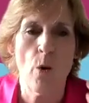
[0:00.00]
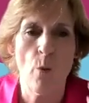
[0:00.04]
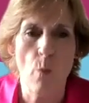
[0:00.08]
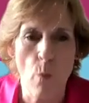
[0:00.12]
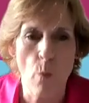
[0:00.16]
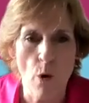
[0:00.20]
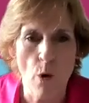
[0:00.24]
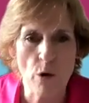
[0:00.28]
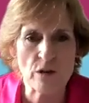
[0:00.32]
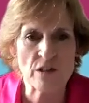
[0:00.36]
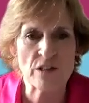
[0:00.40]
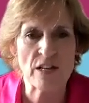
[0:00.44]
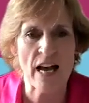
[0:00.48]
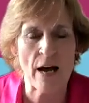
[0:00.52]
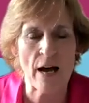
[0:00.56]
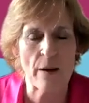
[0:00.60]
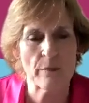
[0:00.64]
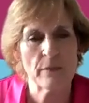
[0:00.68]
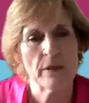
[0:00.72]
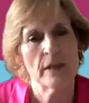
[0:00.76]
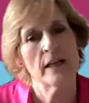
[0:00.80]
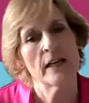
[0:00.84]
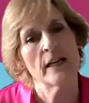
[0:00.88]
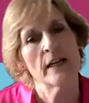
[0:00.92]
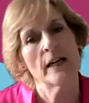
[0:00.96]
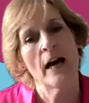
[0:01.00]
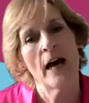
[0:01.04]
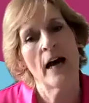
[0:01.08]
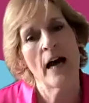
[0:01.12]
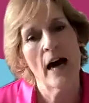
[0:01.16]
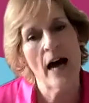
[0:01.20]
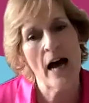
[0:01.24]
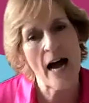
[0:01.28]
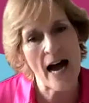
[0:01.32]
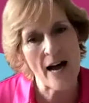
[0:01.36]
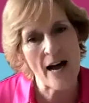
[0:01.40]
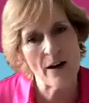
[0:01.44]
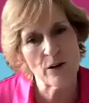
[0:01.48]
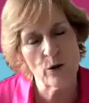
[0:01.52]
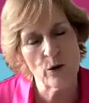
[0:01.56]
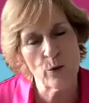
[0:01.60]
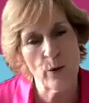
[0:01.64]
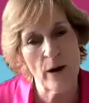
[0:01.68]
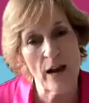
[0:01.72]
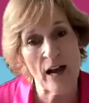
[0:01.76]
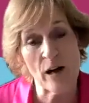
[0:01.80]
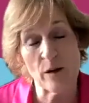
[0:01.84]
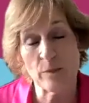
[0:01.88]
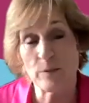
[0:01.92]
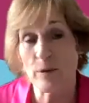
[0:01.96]
what's happening, how can
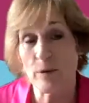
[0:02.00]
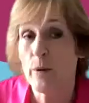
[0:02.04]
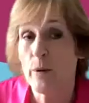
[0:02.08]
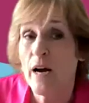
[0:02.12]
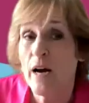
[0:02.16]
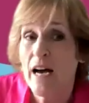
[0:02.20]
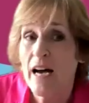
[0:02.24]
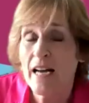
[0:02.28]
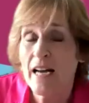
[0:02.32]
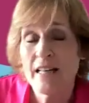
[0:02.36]
we help you?